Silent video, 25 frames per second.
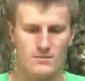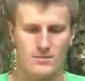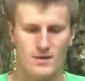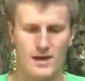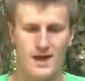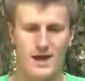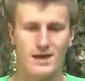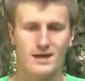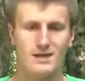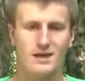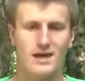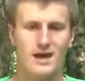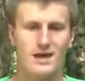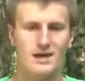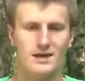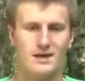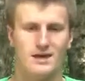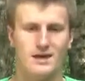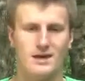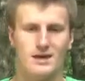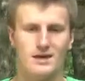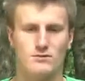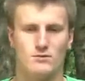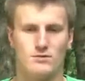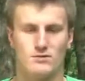
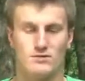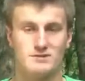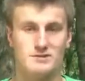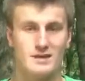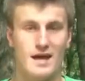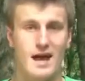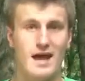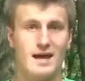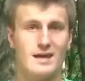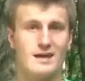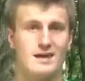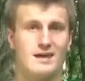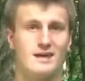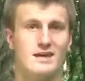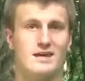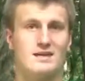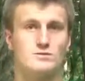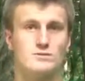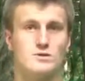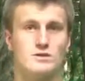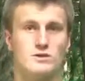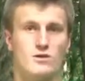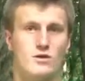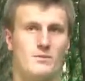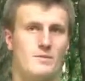Pancaking or stacking
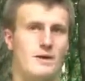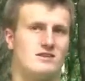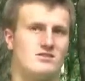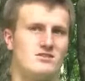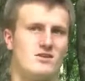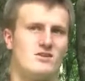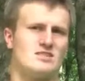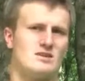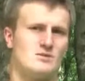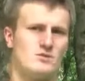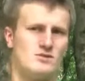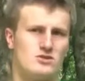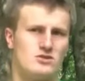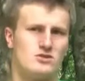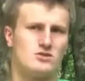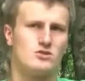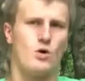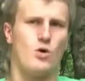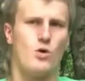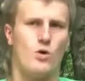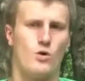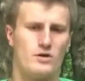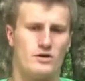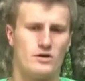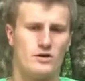is when you're basically on someone's
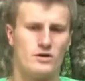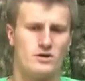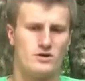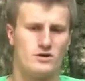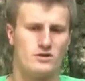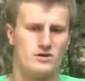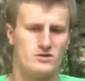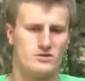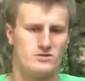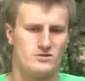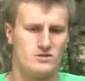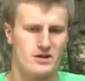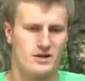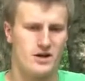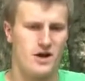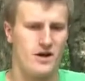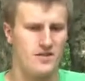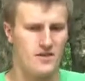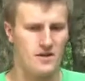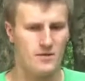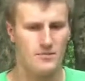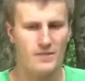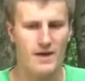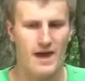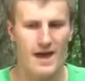shoulders or like
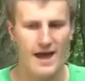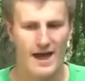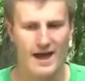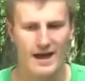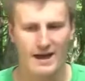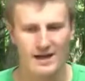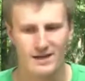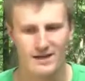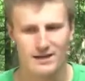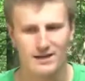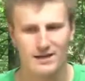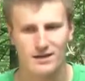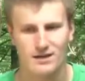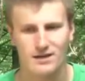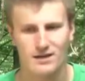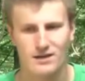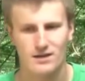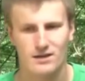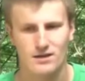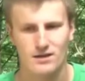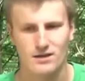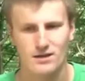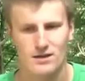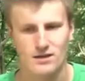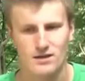on their back.
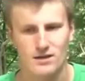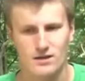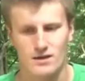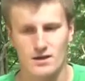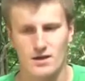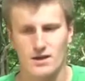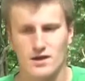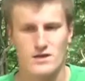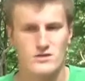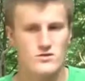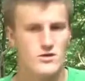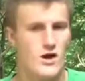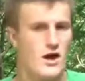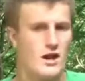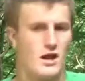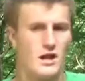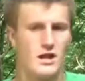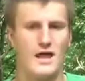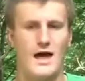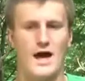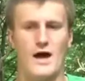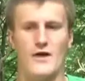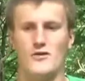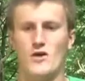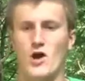Not
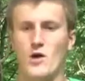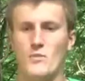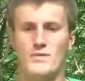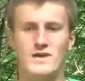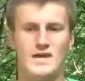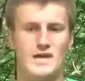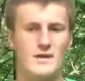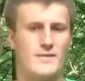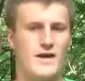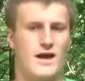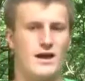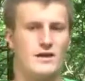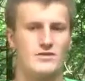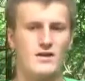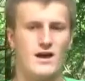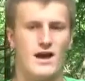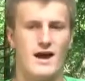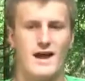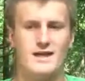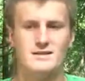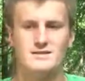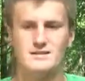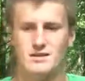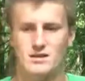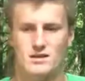allowed. No piggyback
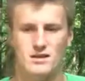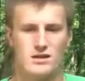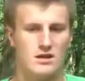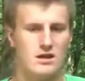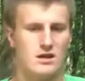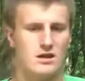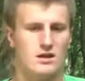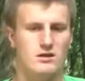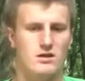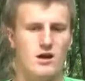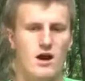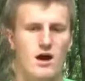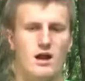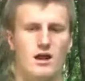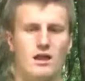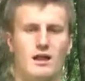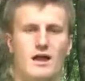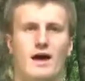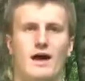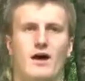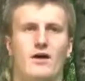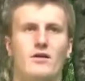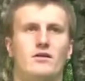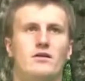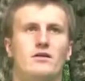rides, not
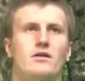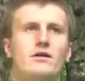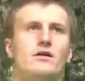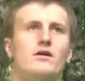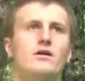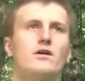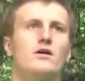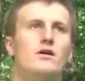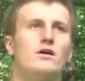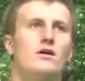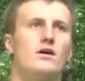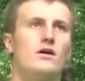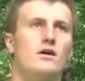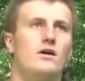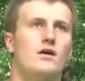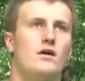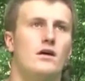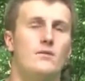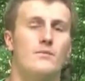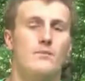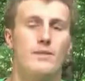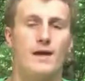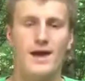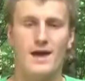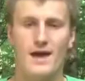allowed.
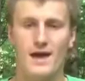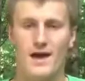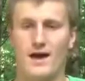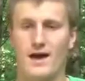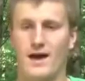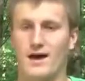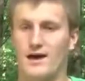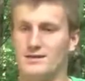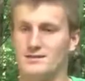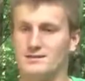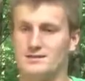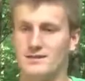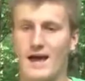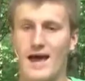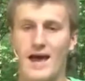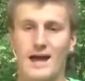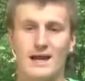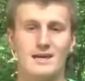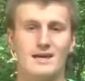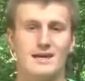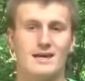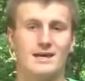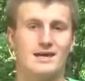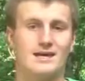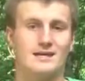uh,
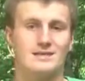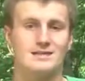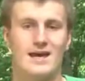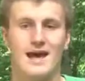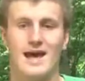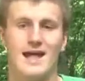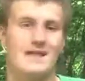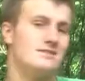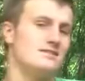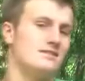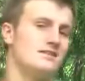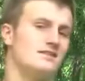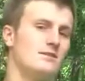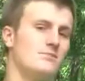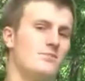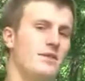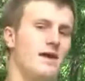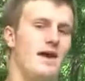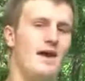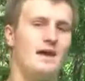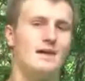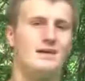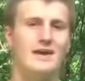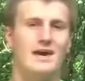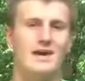stacking tends to lead to
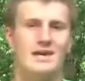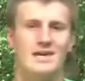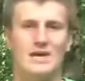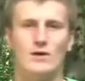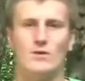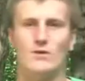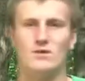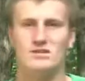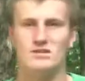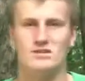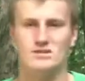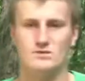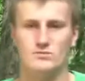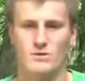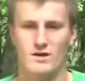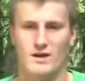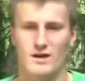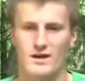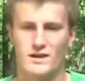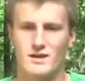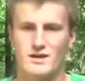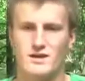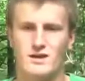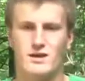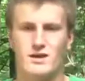pancaking, which is
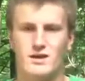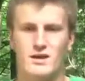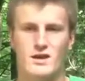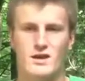when